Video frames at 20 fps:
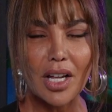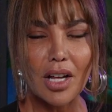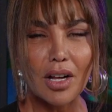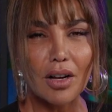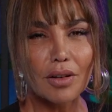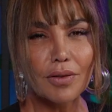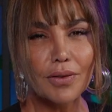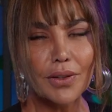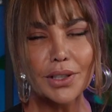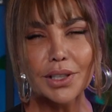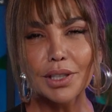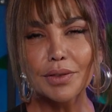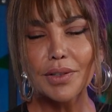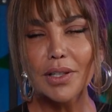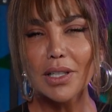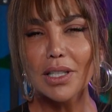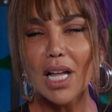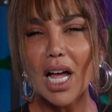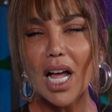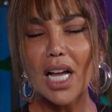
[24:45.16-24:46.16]
First of
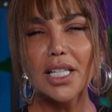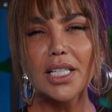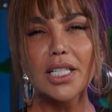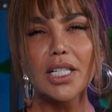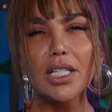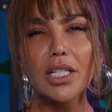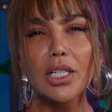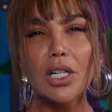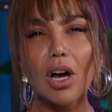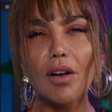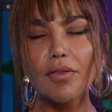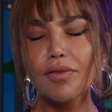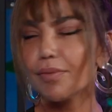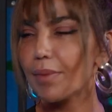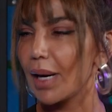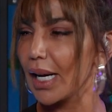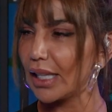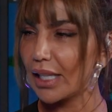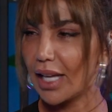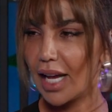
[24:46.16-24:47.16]
all, I love
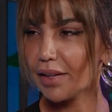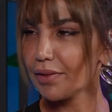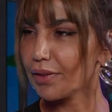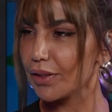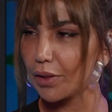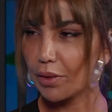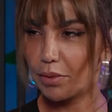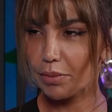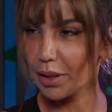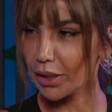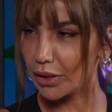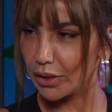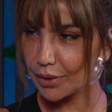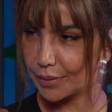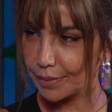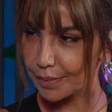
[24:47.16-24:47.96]
my life so much.